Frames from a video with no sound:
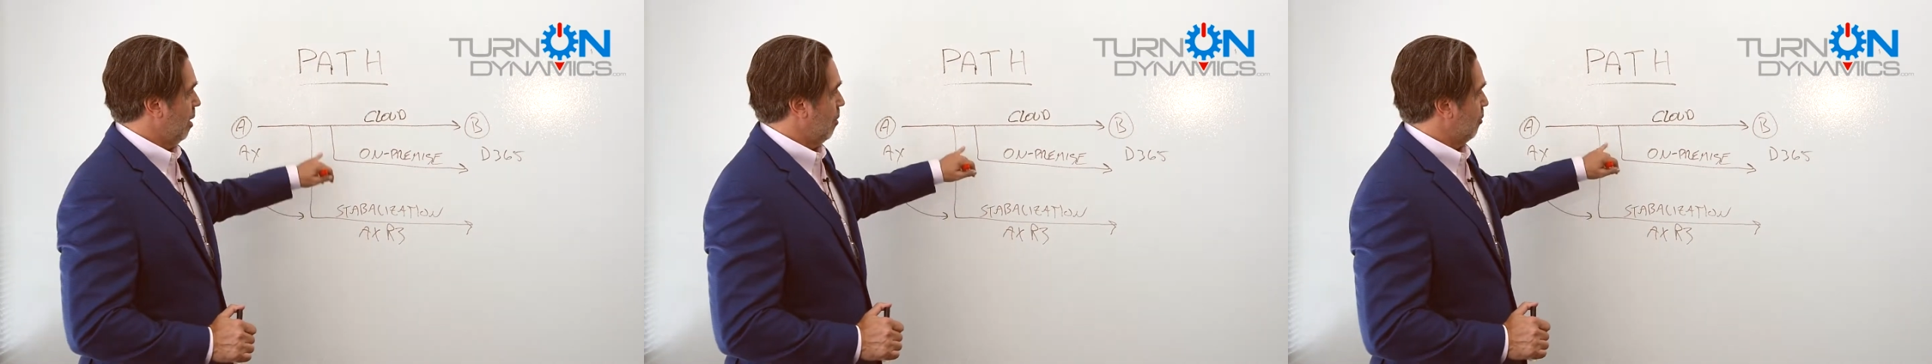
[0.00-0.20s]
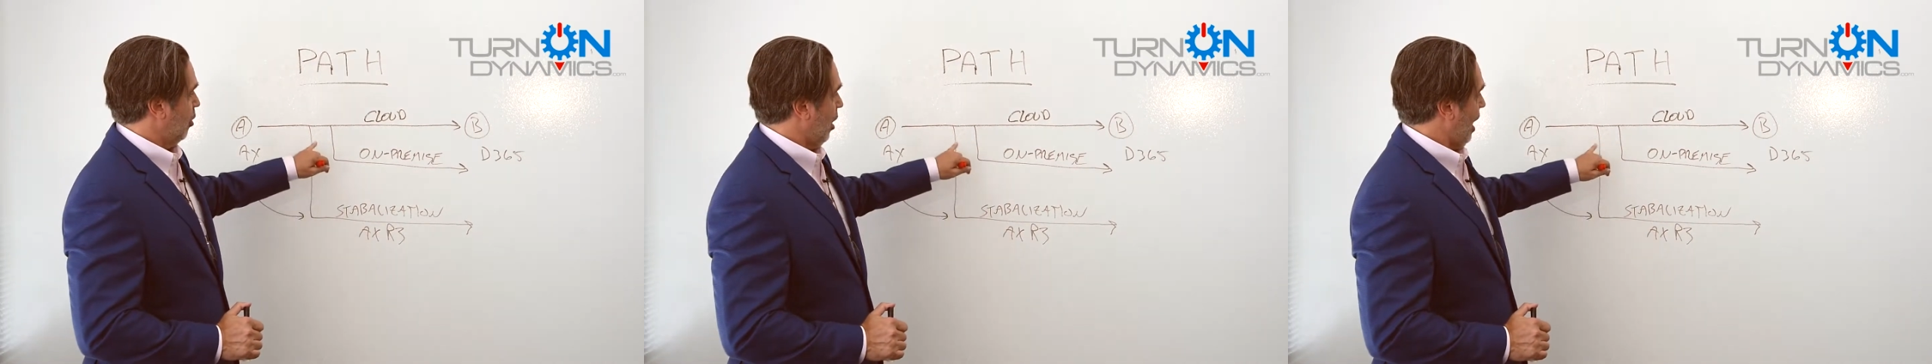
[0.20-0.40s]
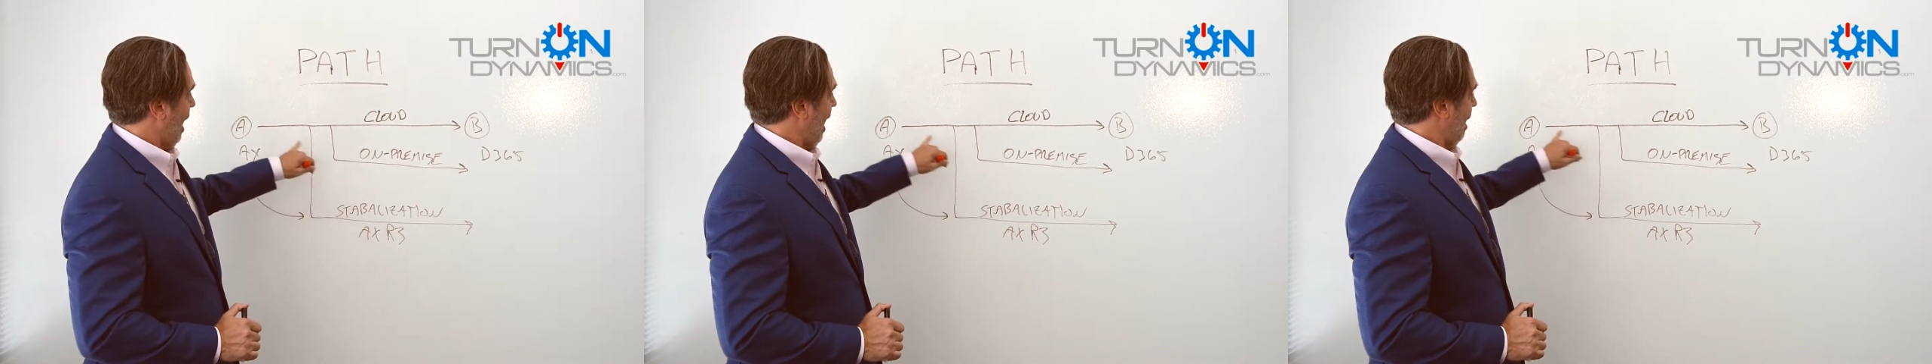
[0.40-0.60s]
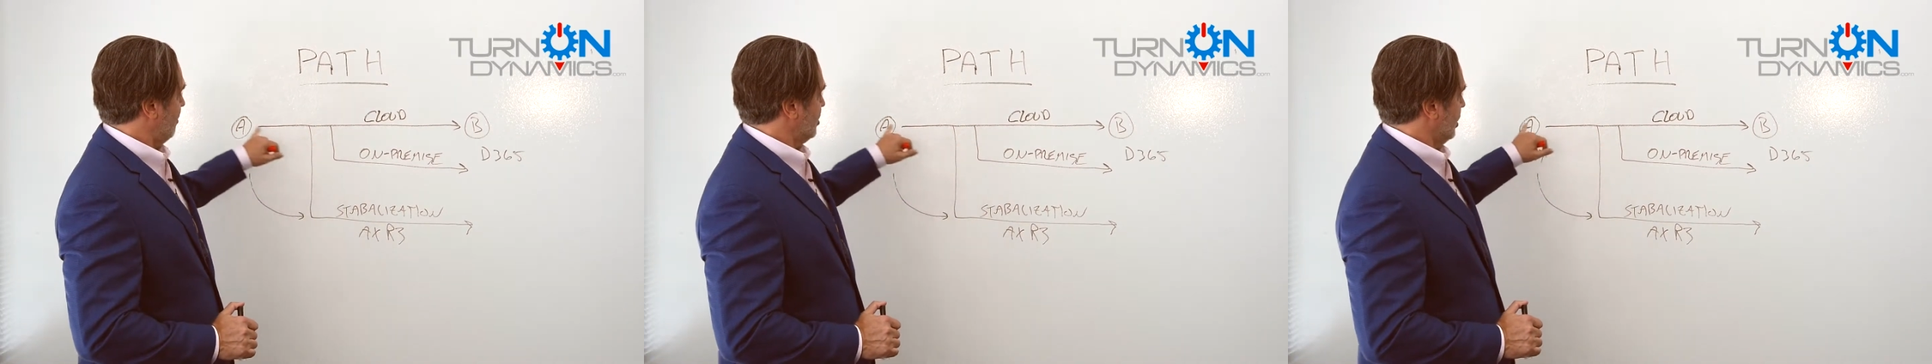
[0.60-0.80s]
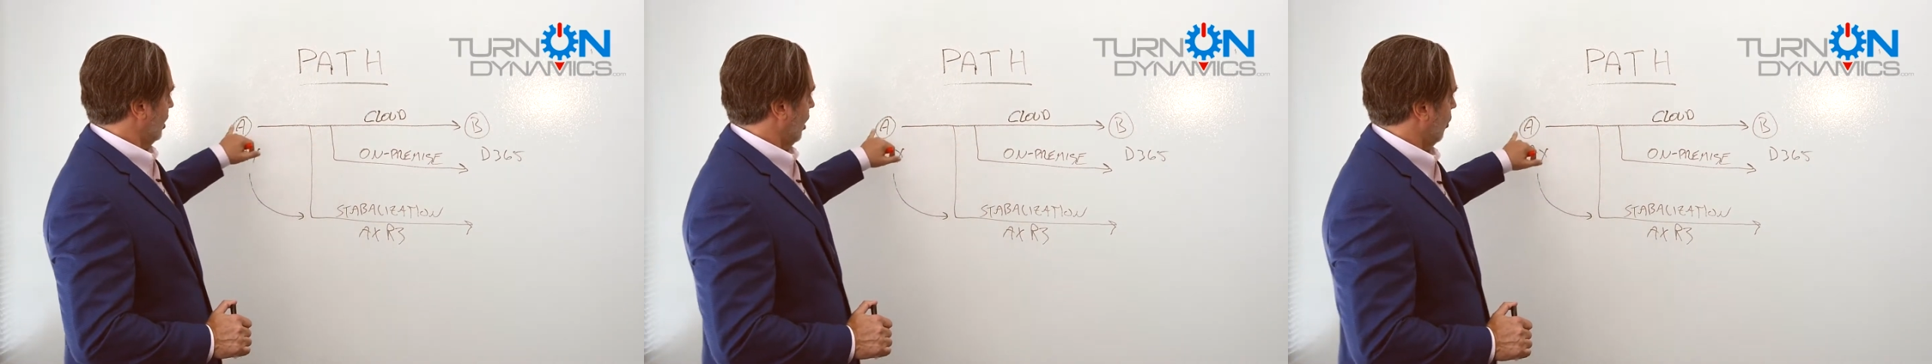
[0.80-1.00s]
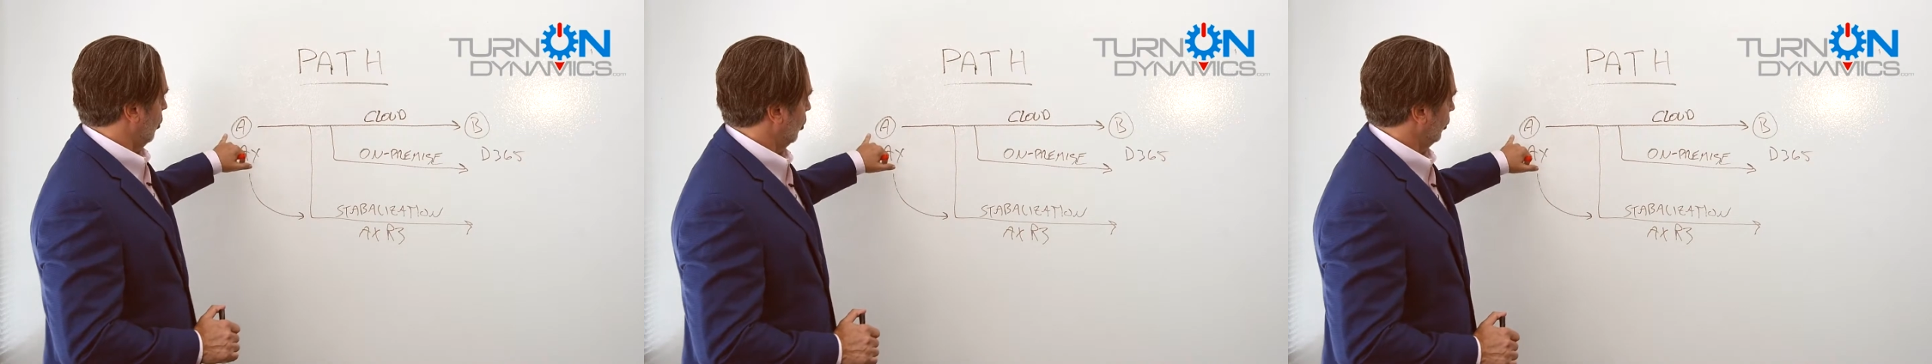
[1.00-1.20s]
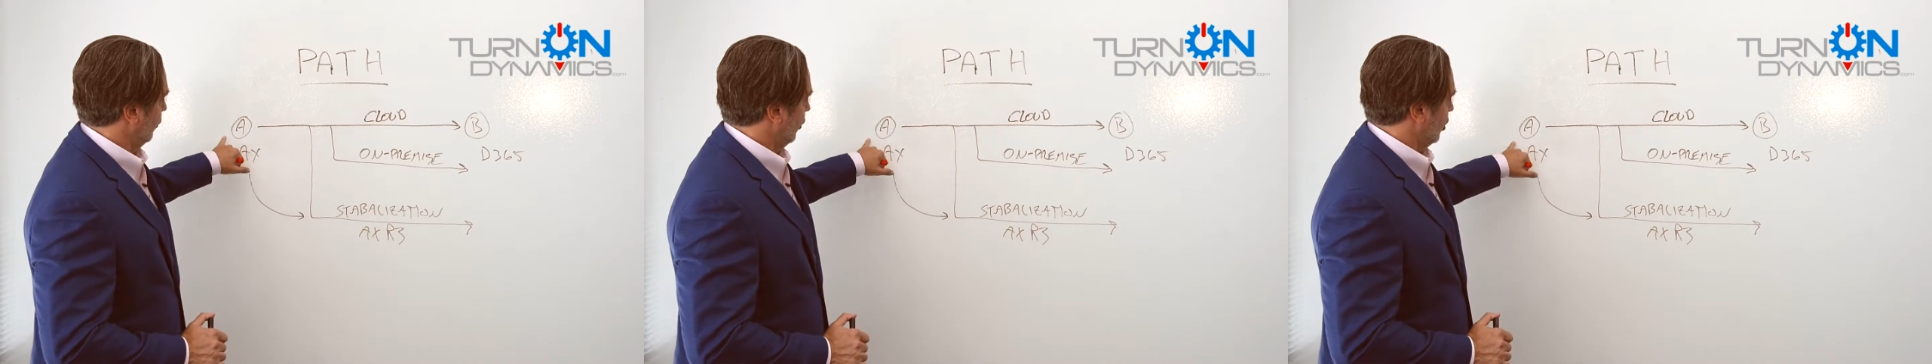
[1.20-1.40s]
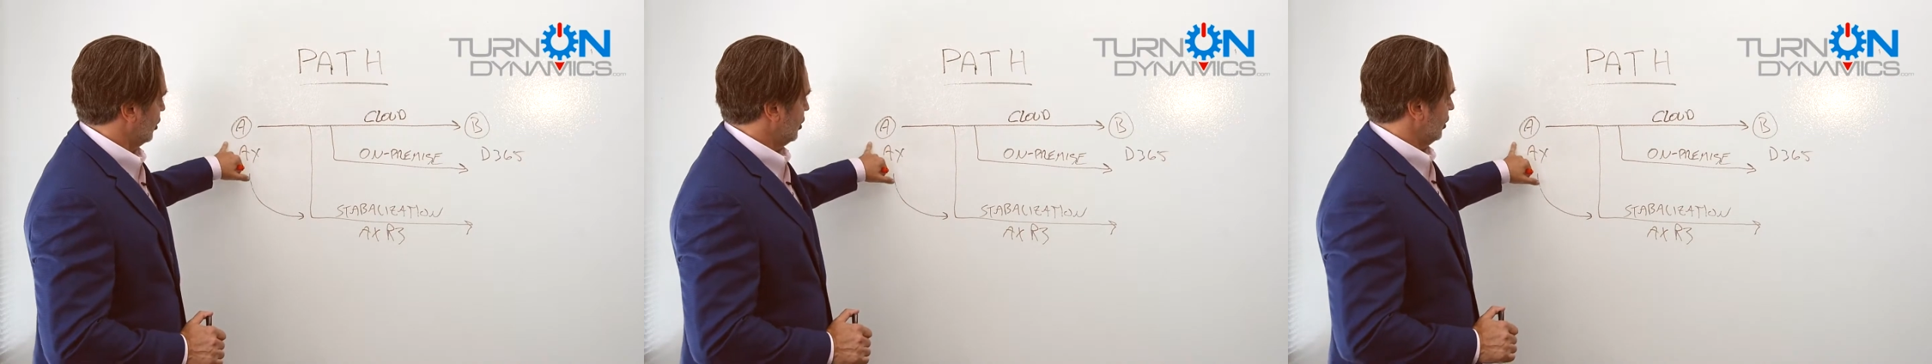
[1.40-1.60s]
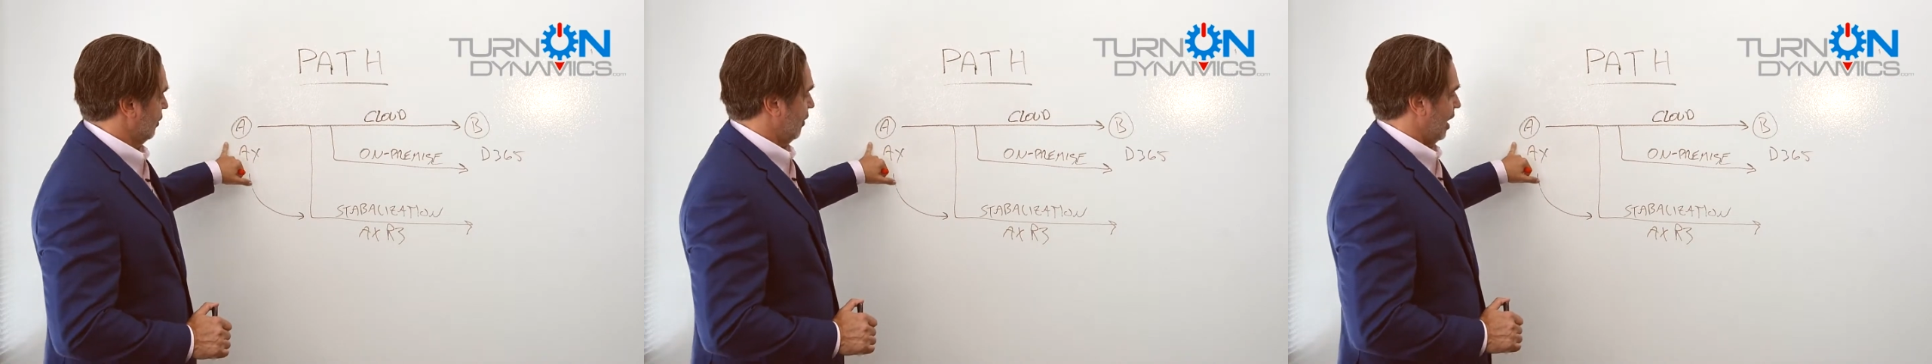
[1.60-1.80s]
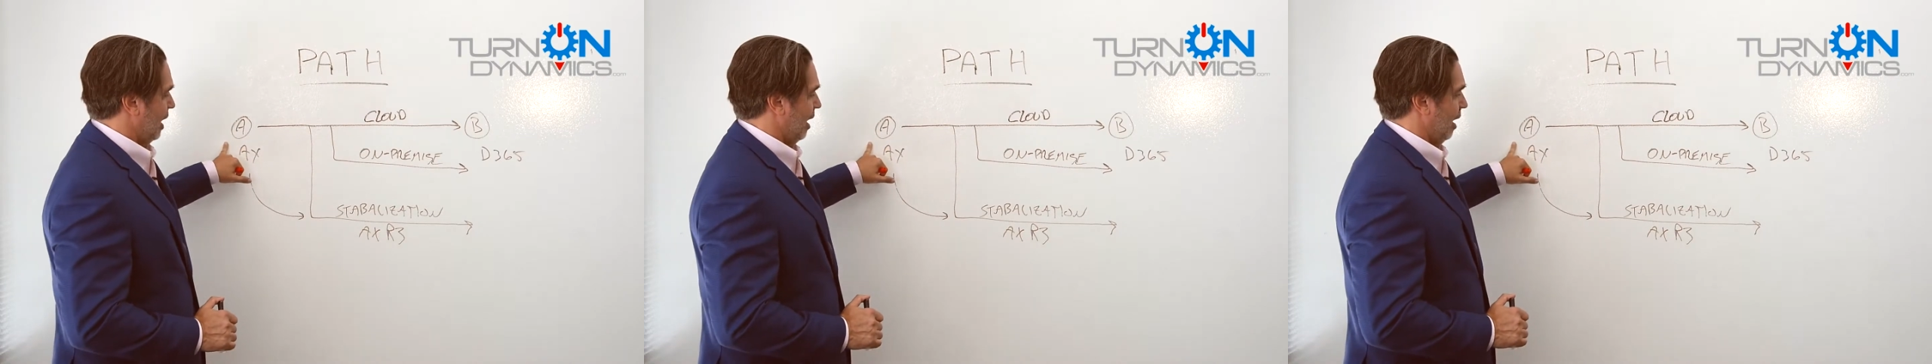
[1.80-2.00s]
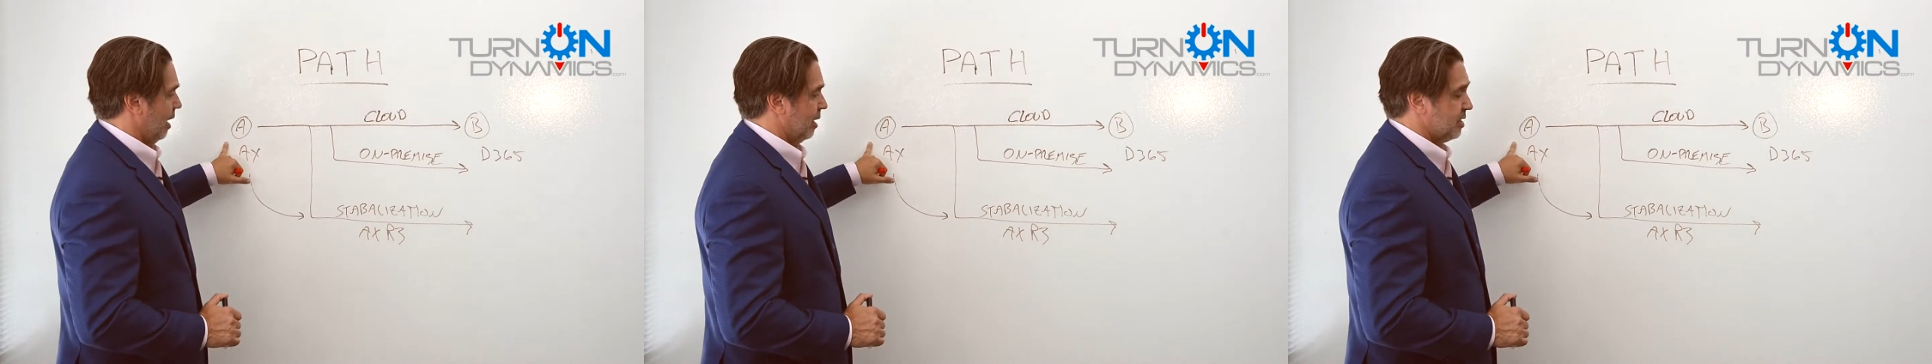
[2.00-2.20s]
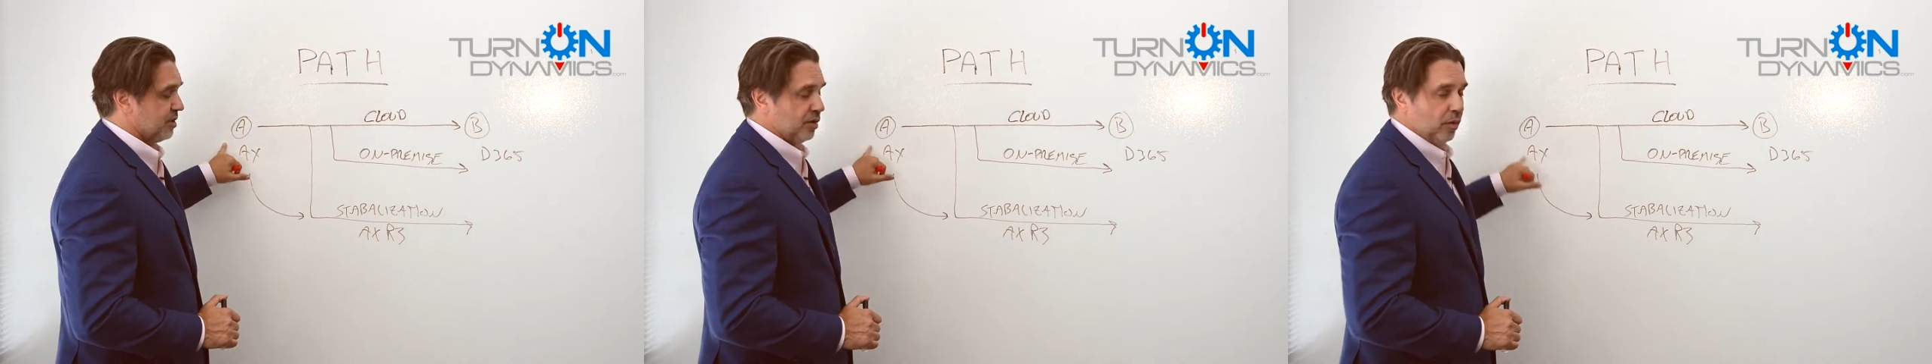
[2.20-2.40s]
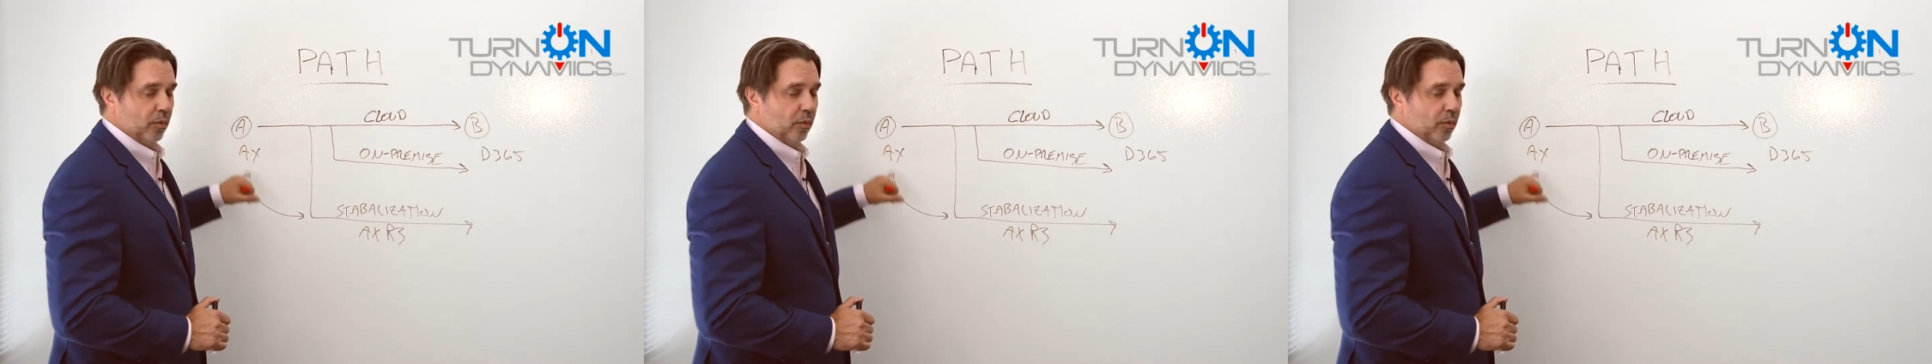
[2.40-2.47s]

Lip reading: perhaps in our old version of AX,